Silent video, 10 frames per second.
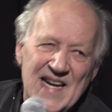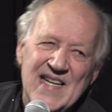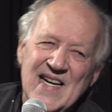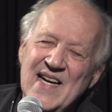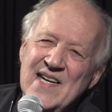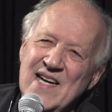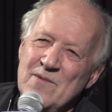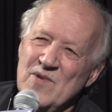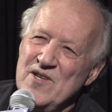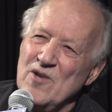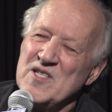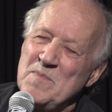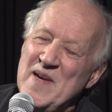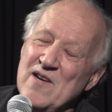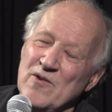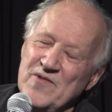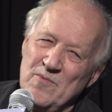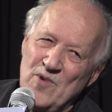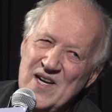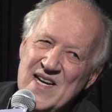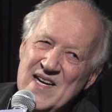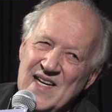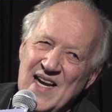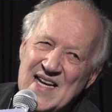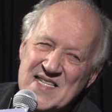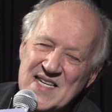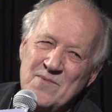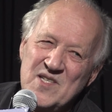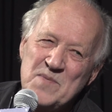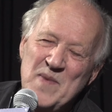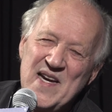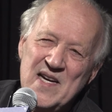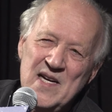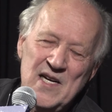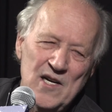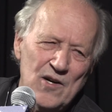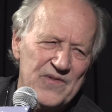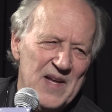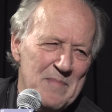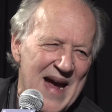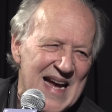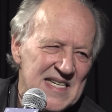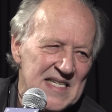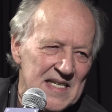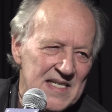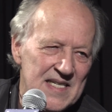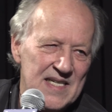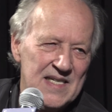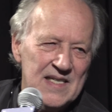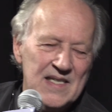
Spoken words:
I would not speak of the working class, I would speak of the masses.